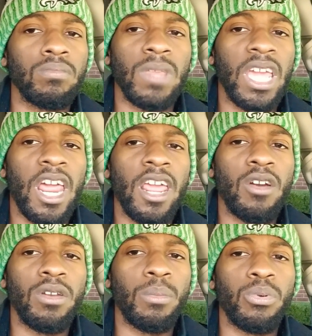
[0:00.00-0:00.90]
It ain't
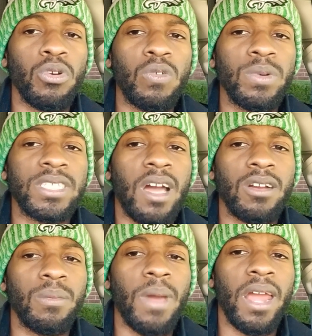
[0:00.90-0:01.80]
gonna improve. We talked
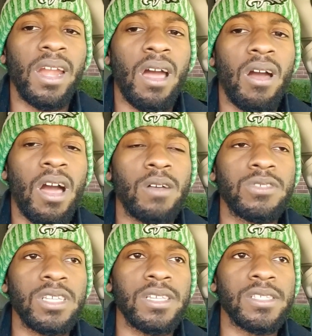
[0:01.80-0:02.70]
about it all
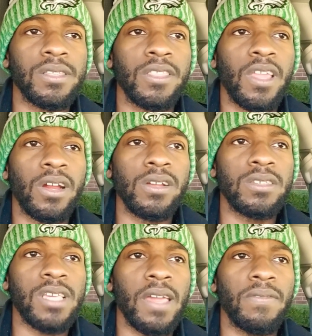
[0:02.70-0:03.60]
offseason. Third
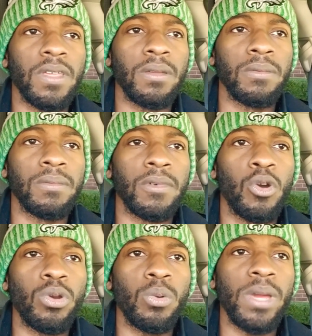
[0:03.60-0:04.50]
safety.
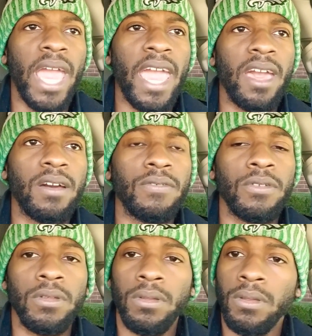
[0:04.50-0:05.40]
Who did we have?
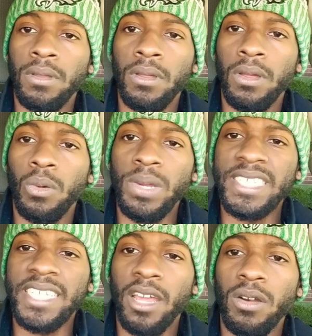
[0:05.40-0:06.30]
We
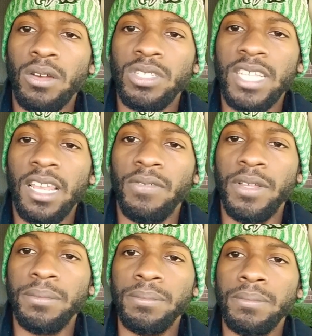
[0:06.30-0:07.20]
settled on Sullivan.
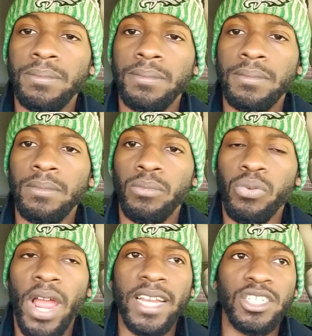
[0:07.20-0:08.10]

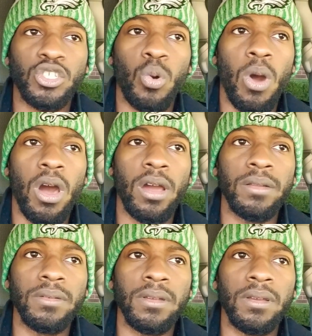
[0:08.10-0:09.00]
Practice squad.
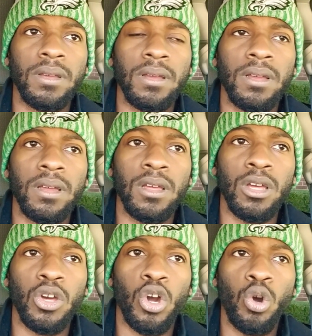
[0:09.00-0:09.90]

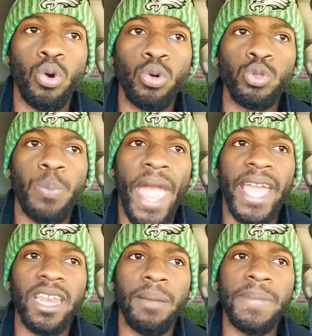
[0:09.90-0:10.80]
Who's
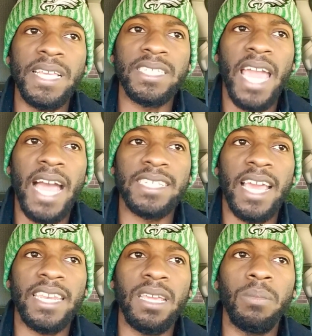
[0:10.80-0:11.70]
backing up these guys?
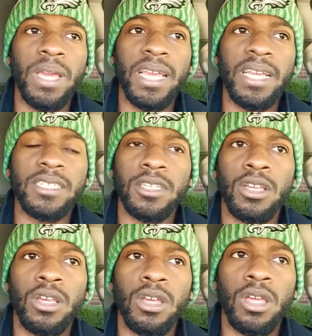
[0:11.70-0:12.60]
Our DBs.
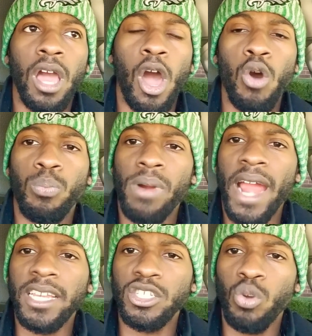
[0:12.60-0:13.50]
Oh,
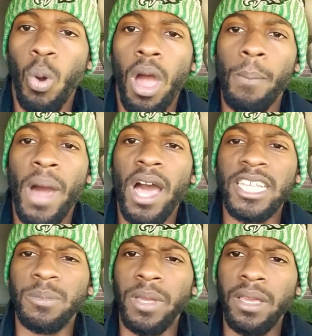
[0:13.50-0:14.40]
practice squad.
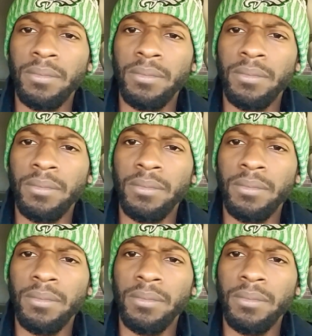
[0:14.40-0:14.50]
Bosby.